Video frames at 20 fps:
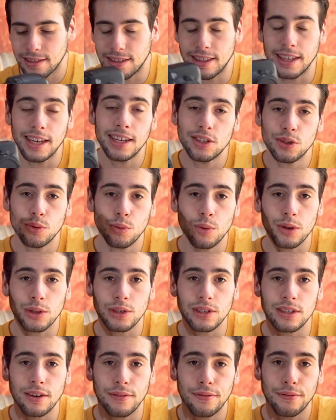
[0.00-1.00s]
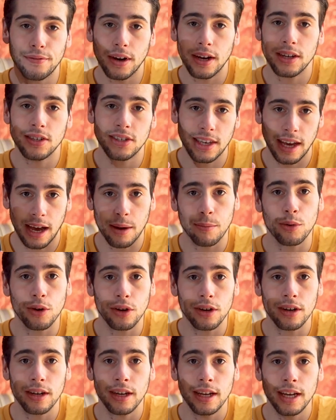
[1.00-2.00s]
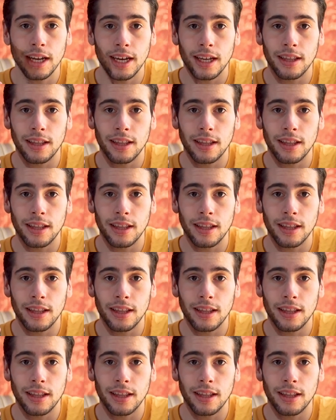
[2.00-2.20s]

this was the first camera